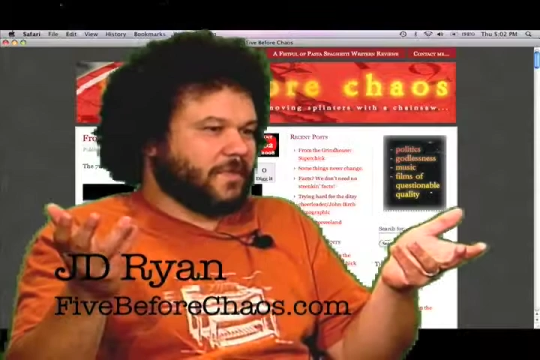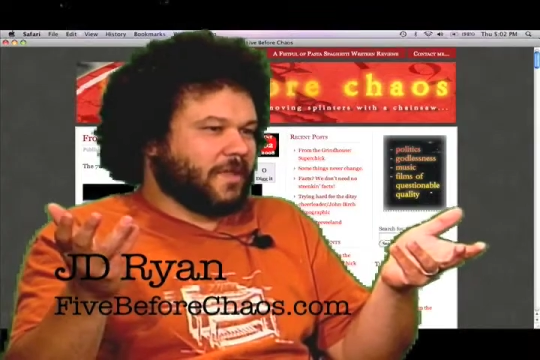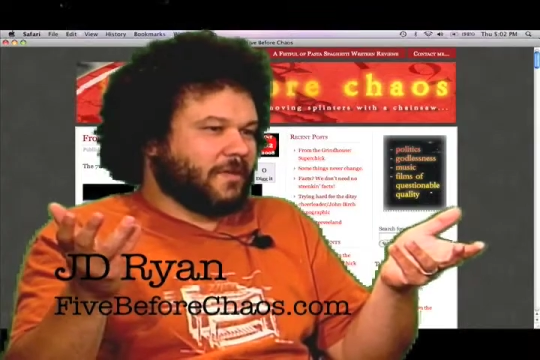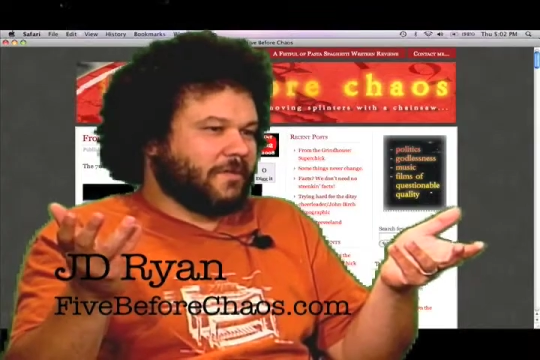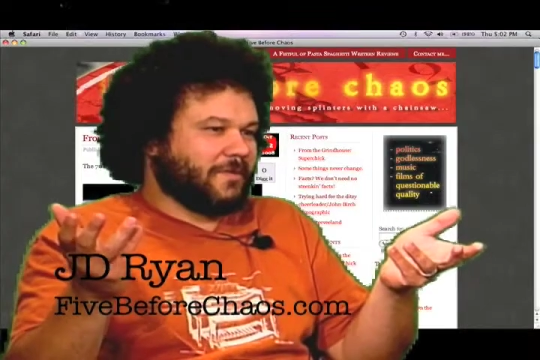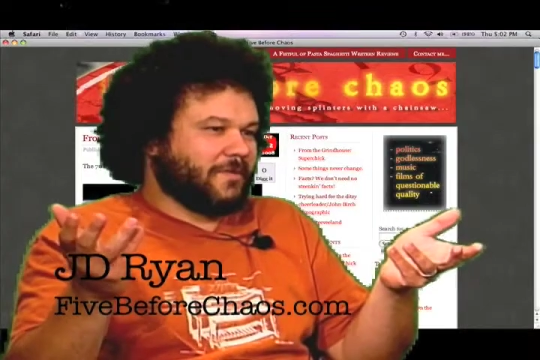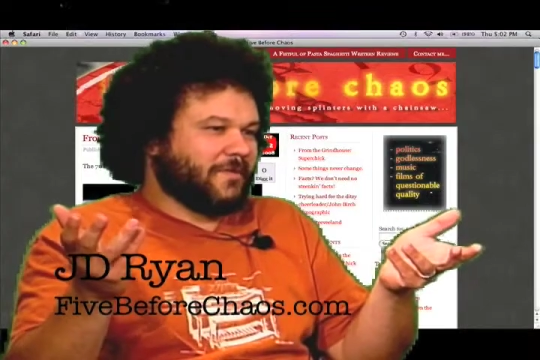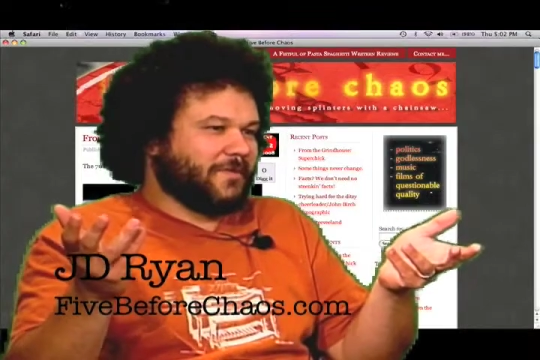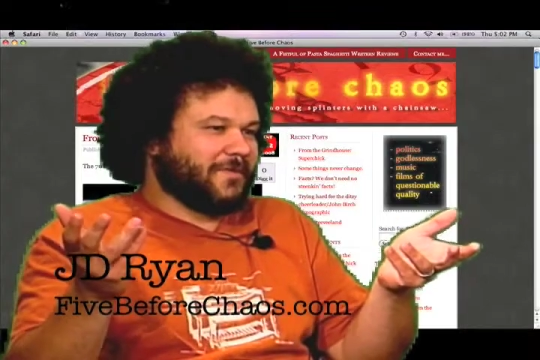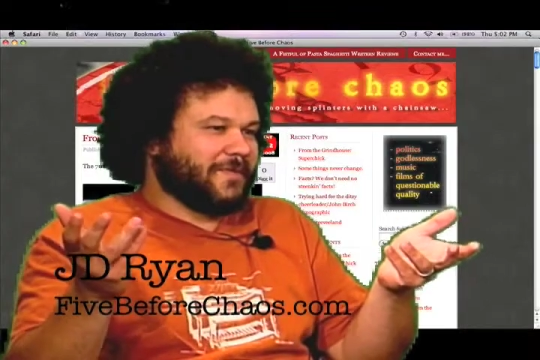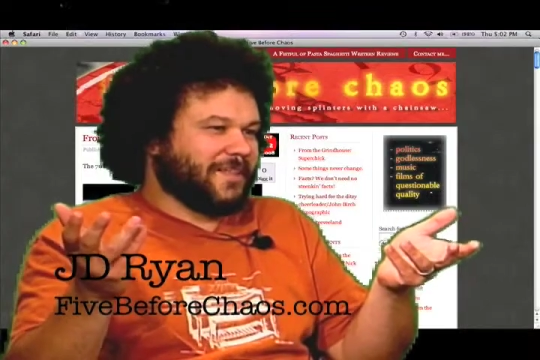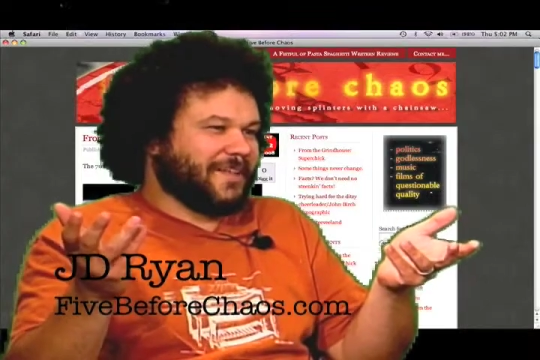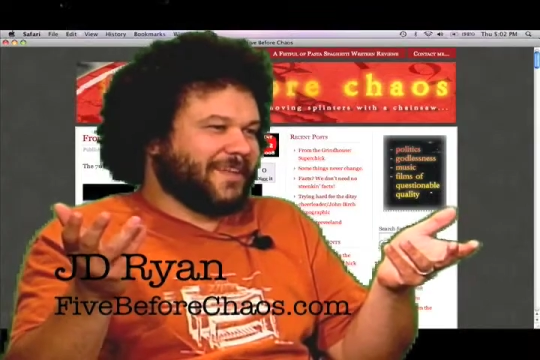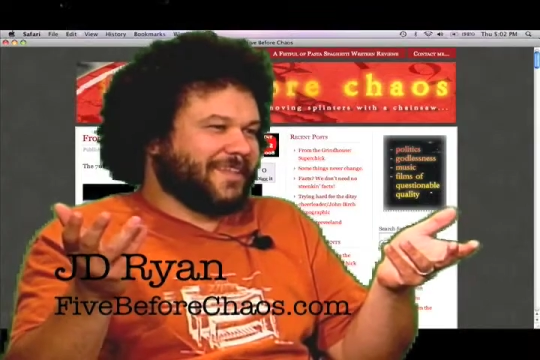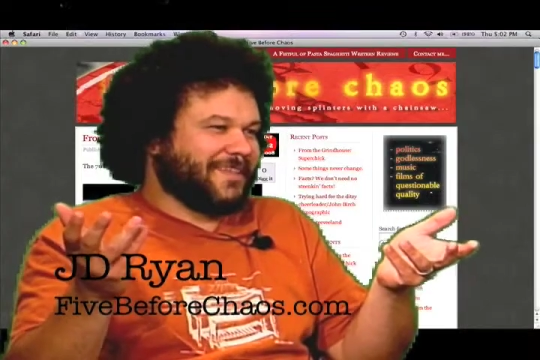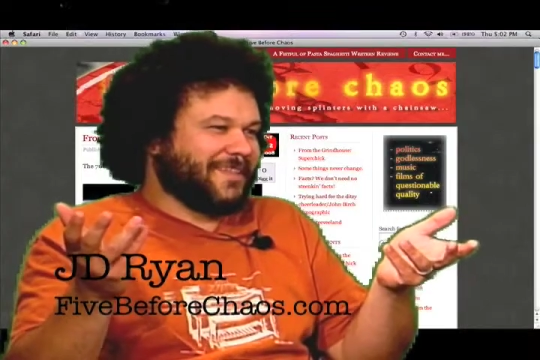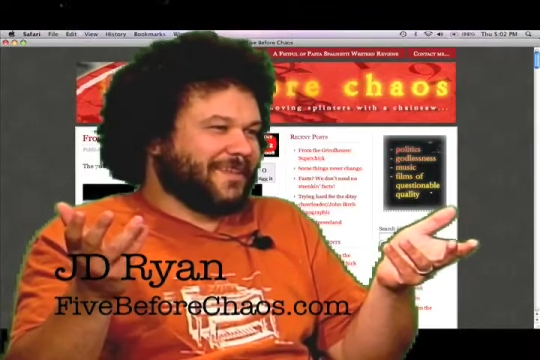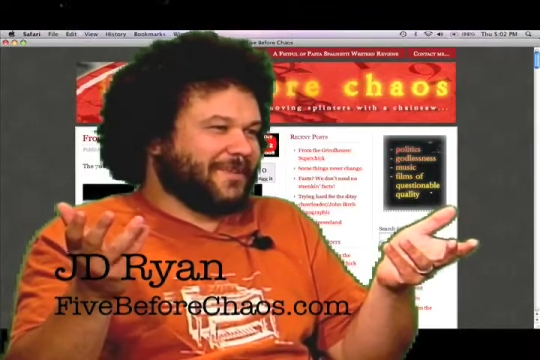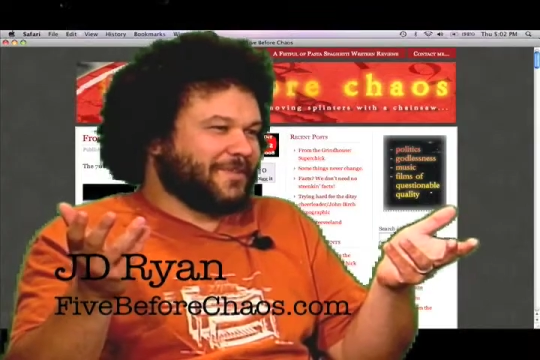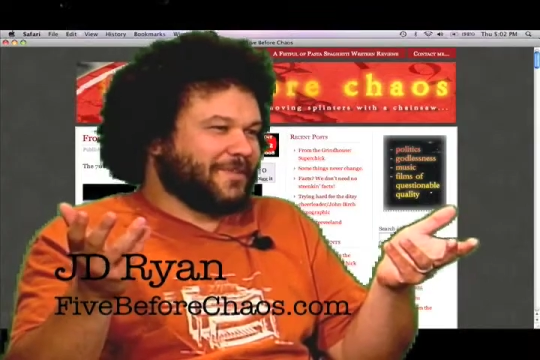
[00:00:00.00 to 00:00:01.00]
I don't know. I
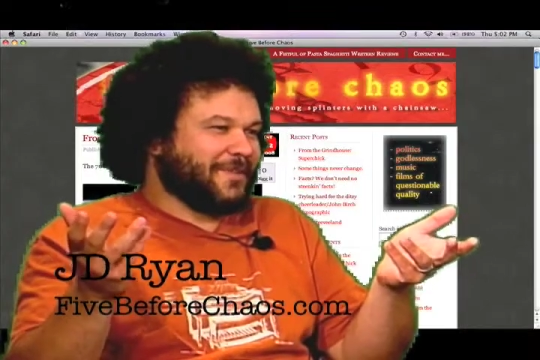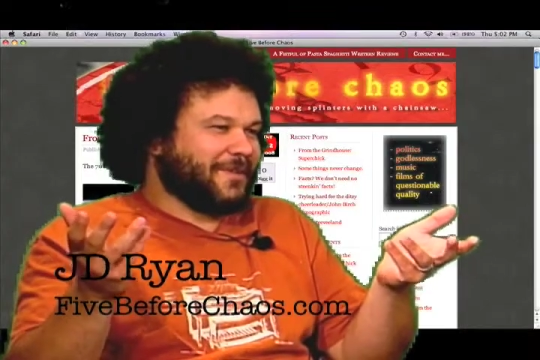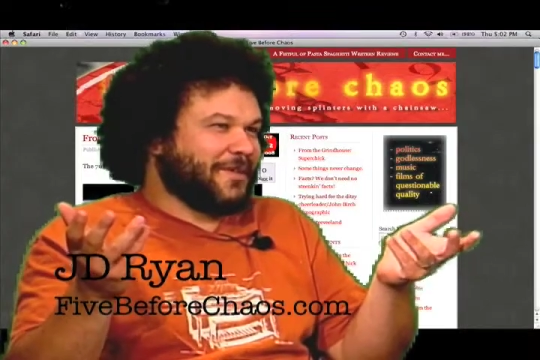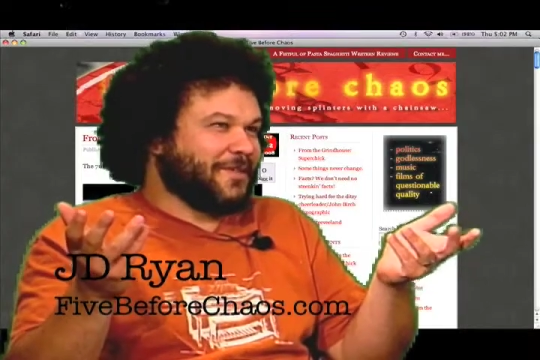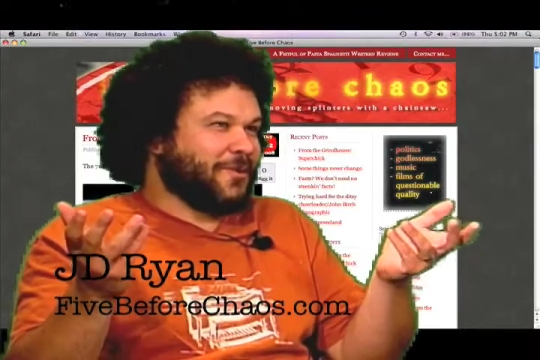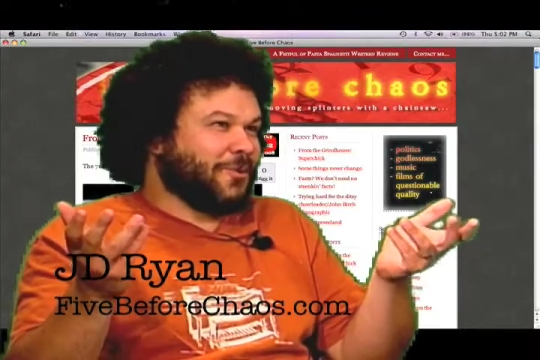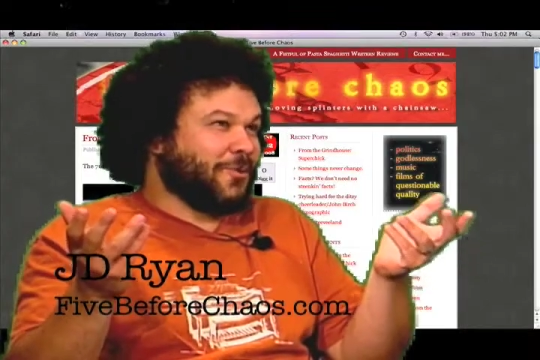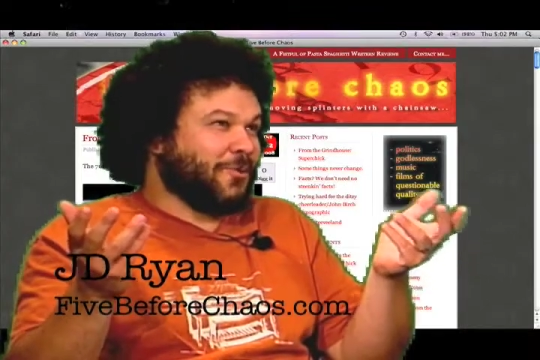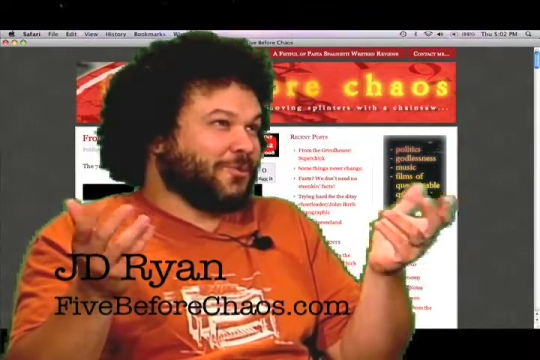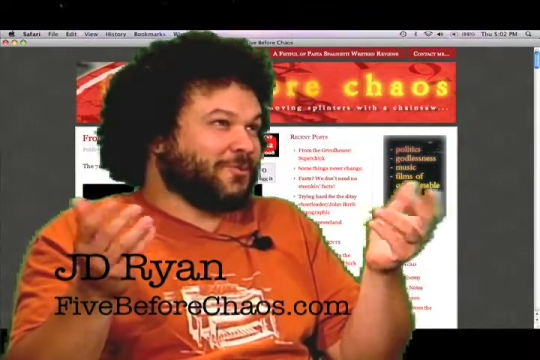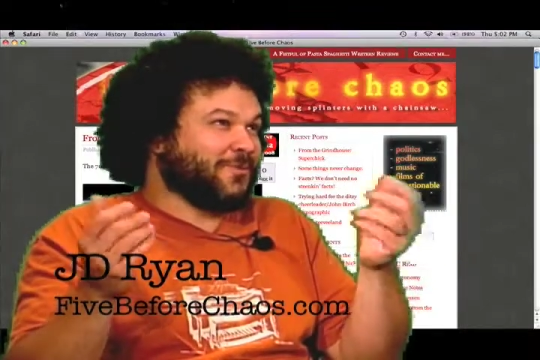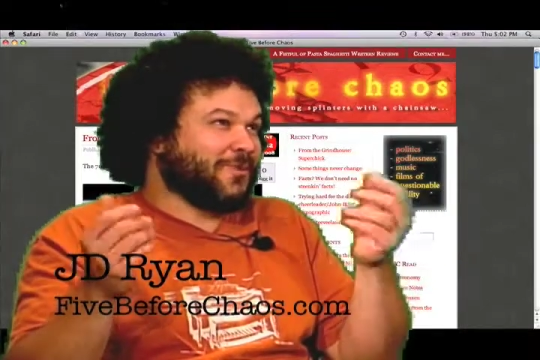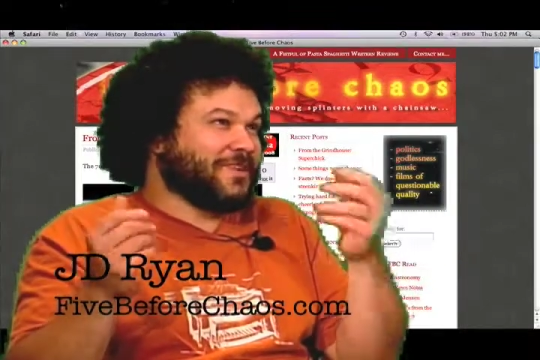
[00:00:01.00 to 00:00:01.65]
think of the other old